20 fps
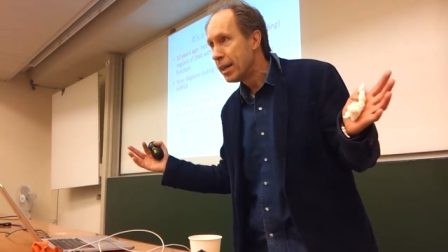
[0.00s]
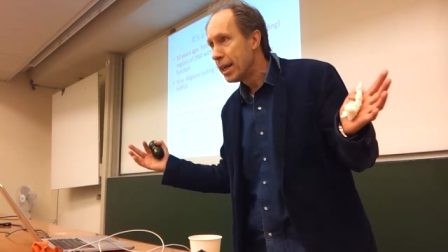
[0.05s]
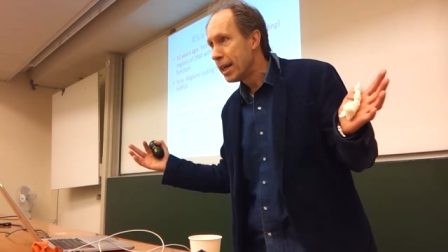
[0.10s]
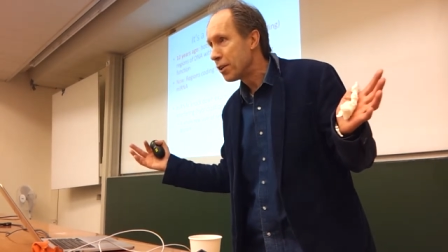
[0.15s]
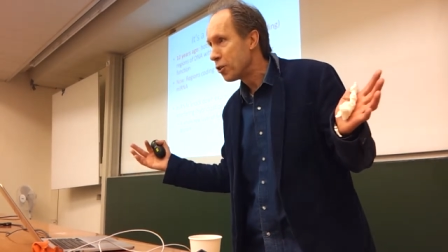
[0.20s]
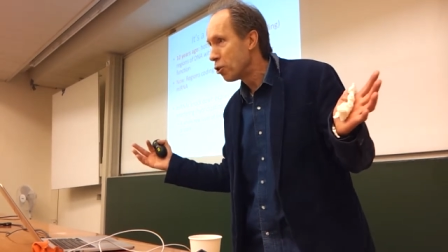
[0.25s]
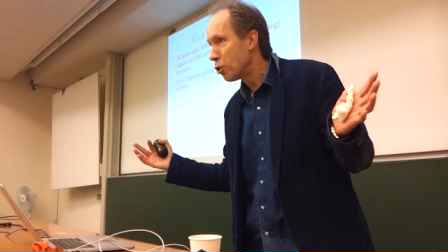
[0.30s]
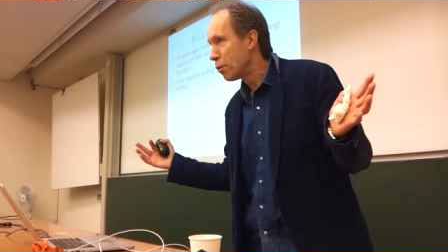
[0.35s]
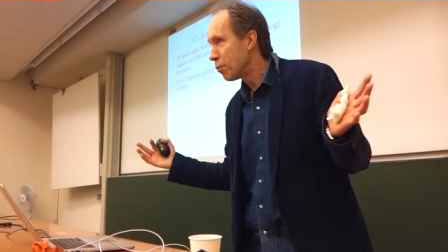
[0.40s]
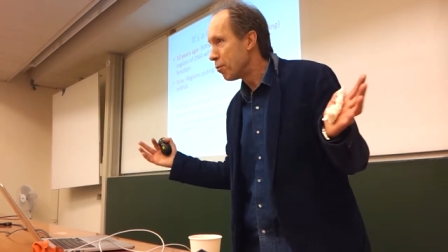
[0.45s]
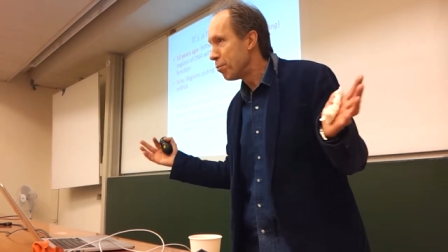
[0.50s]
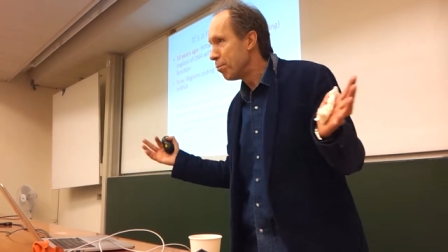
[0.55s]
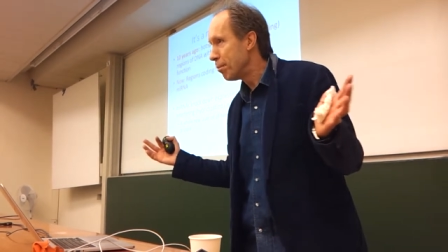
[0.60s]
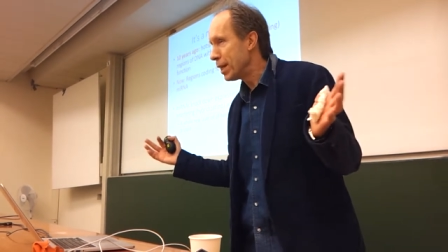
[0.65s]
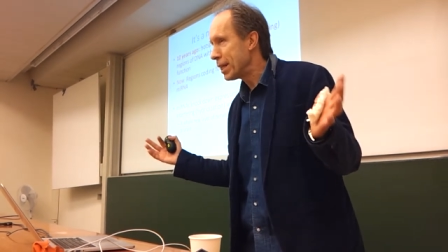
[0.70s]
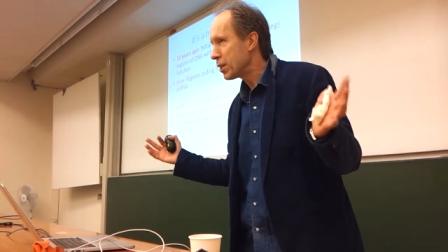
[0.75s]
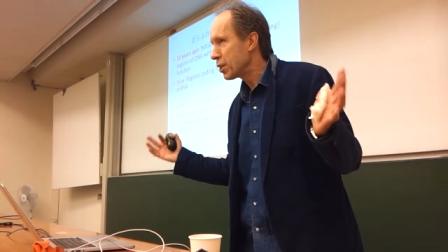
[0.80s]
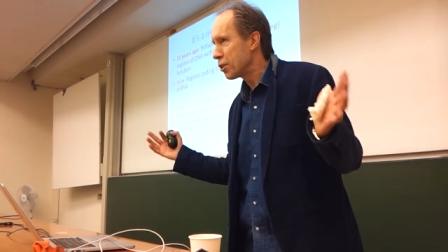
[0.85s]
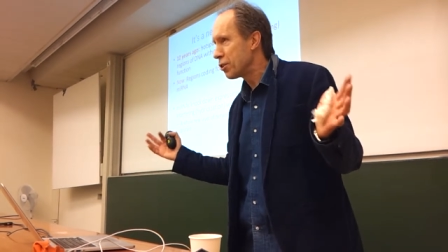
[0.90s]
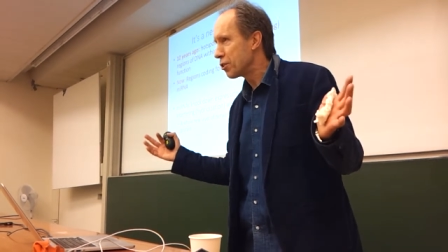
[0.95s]
and no,
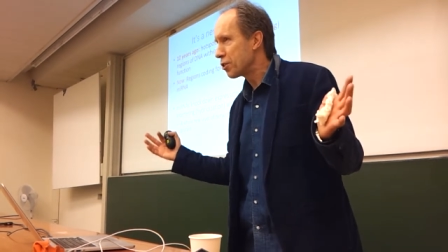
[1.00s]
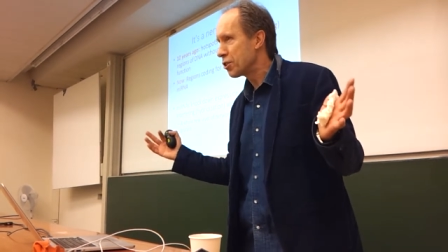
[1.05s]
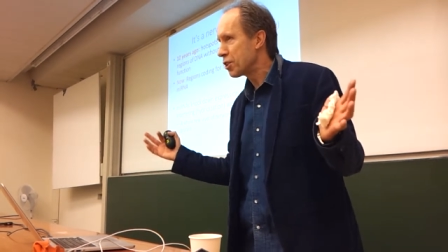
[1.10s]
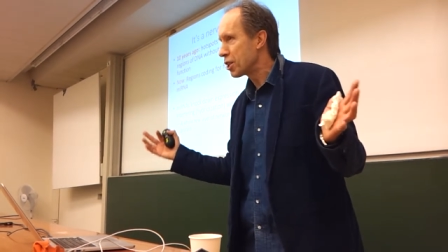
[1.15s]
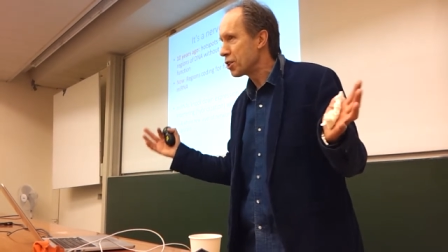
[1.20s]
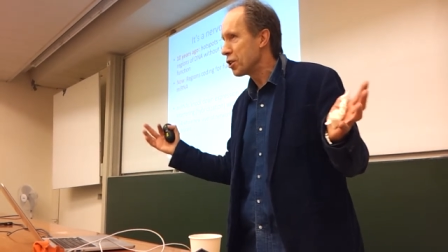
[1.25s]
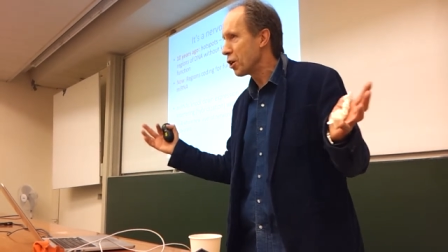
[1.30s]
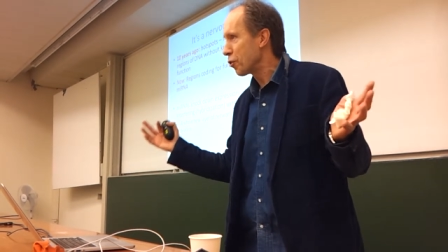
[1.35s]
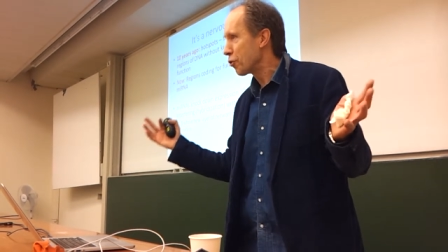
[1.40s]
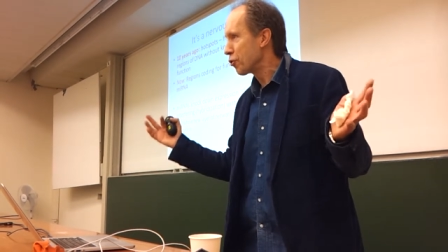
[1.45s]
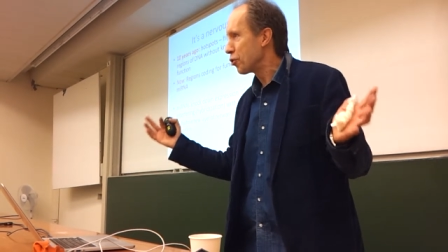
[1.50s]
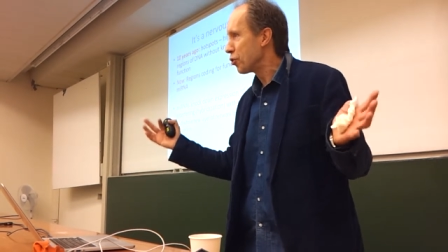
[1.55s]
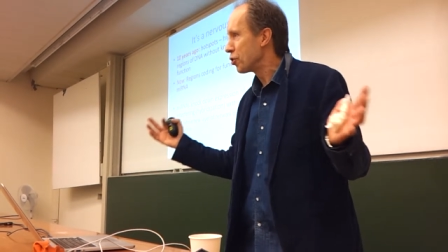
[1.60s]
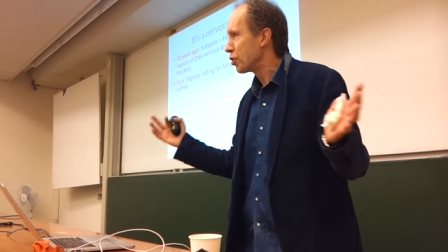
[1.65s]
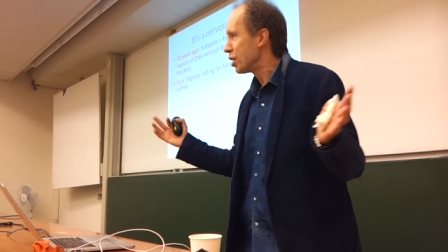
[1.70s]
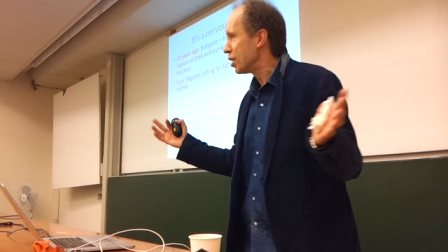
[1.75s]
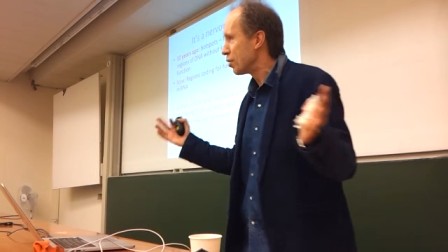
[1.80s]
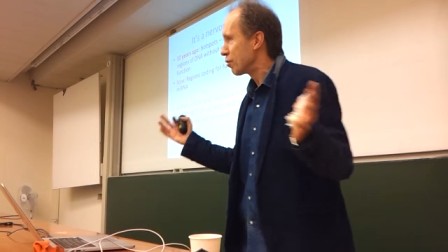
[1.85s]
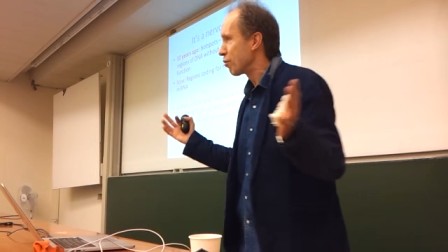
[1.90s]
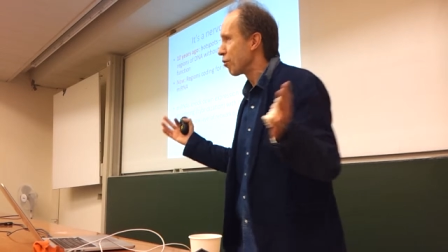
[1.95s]
many countries there is now
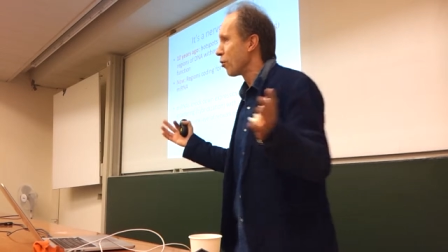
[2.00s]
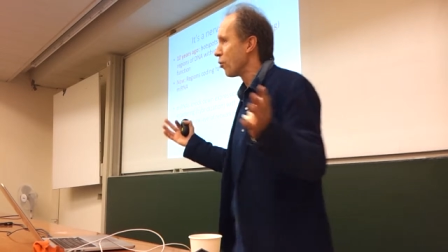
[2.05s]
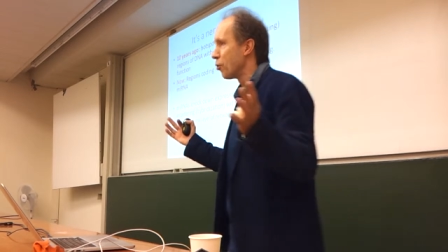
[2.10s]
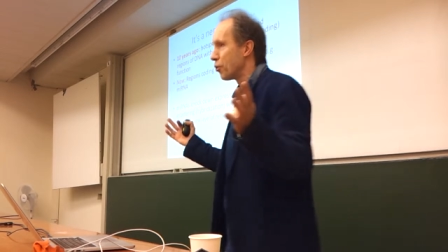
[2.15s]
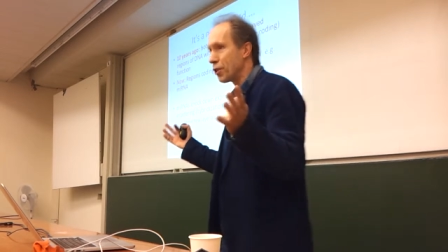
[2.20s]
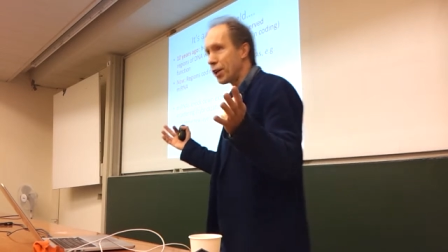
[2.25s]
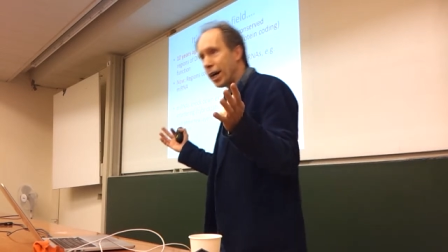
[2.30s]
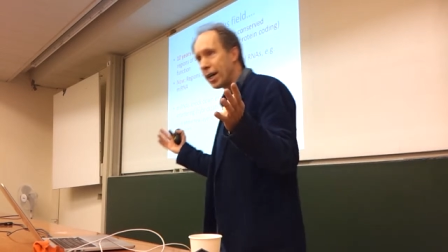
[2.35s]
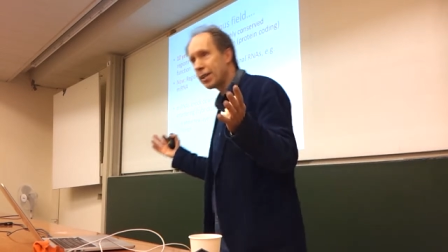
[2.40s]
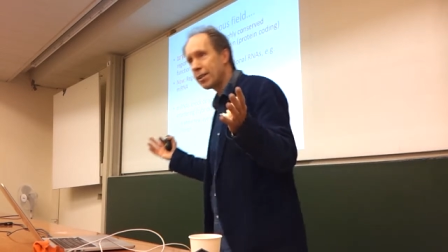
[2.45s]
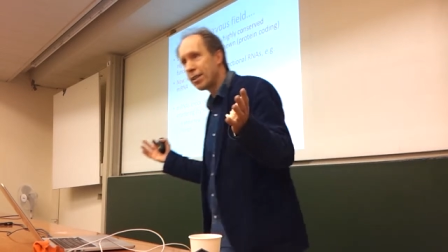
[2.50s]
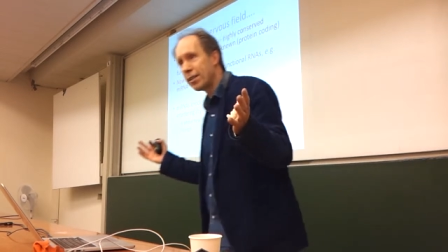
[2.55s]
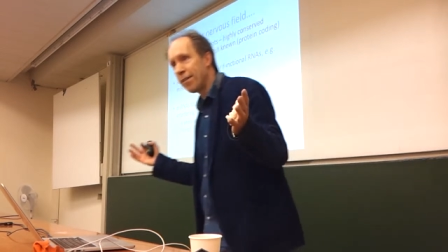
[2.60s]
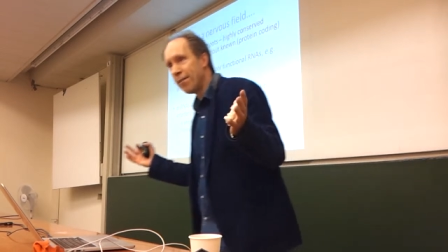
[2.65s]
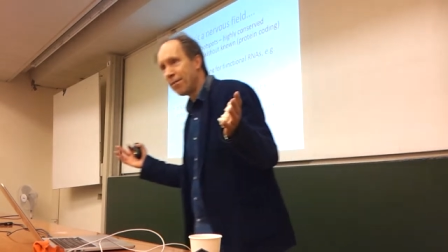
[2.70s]
13th floor, right?